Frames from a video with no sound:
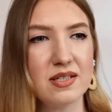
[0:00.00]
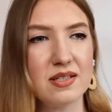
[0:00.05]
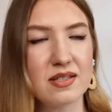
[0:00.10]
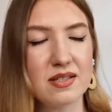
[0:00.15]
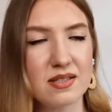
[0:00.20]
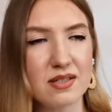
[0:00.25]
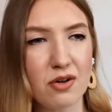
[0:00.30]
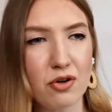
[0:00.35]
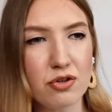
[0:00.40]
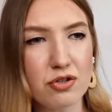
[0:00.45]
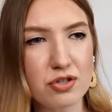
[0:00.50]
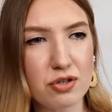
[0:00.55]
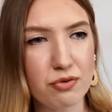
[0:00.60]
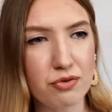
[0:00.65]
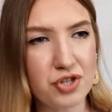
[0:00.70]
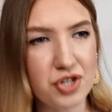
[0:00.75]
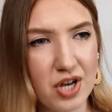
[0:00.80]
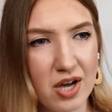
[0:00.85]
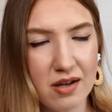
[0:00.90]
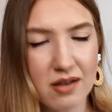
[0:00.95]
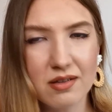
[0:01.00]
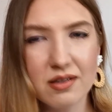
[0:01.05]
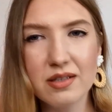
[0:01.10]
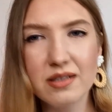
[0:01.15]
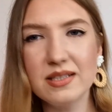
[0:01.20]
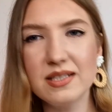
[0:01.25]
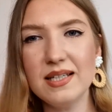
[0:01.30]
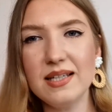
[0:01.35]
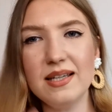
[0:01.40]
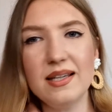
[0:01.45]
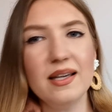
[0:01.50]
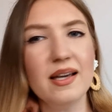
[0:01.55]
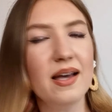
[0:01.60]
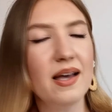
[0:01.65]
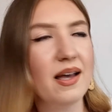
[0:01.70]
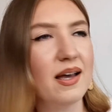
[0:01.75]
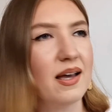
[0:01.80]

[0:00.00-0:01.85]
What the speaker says: It's also chocolatey,